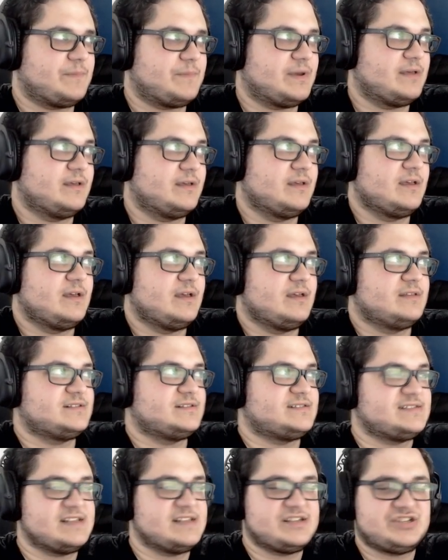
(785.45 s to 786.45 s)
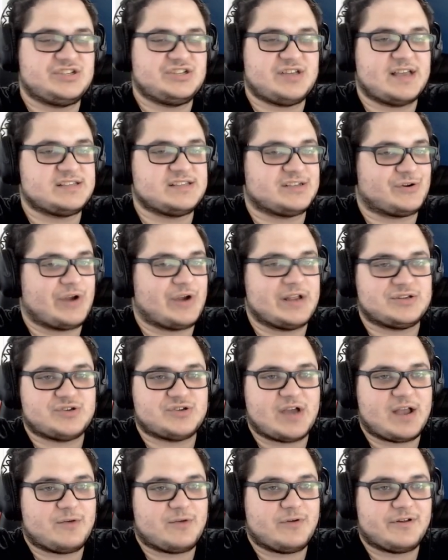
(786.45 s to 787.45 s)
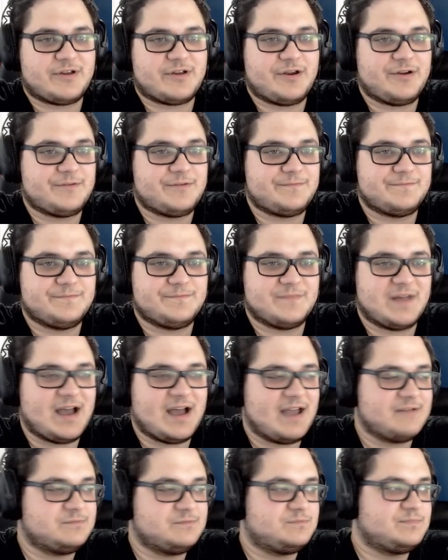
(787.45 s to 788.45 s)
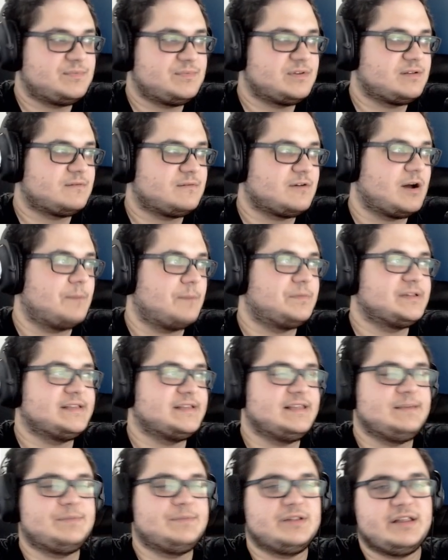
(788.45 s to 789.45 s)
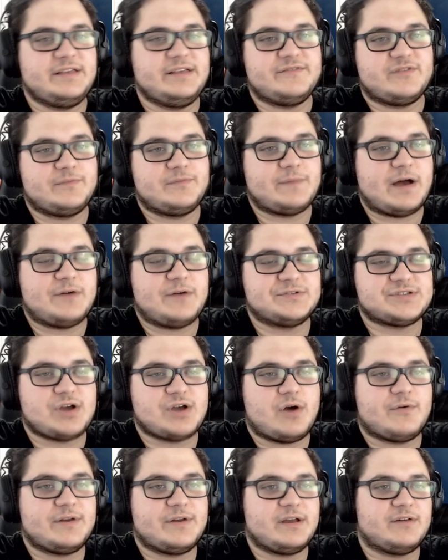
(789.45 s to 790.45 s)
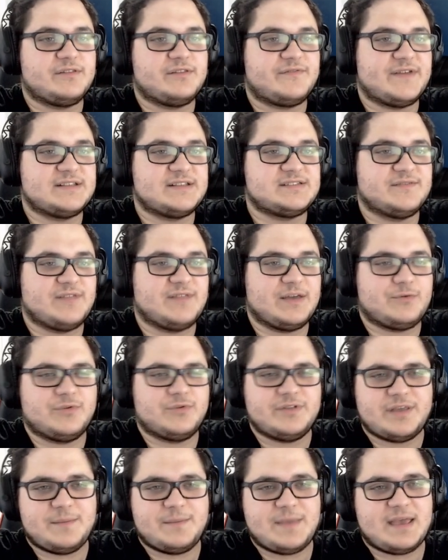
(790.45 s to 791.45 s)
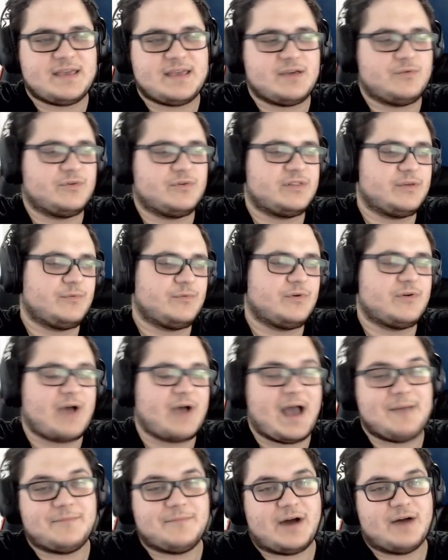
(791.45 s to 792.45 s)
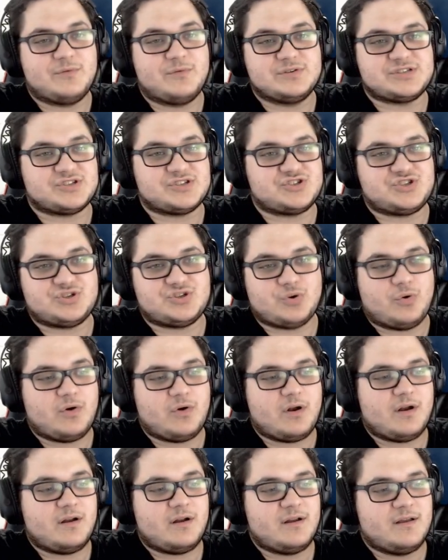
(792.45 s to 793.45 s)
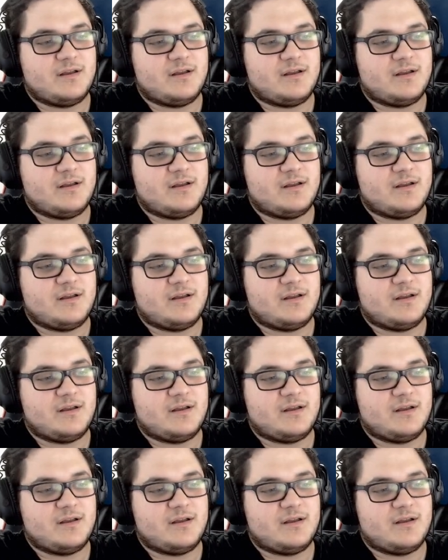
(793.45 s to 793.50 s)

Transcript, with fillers: But Snitch has a great track record. I completely believe him. I was already on the fence of, like, will they make it? Will they won't? I wasn't sure.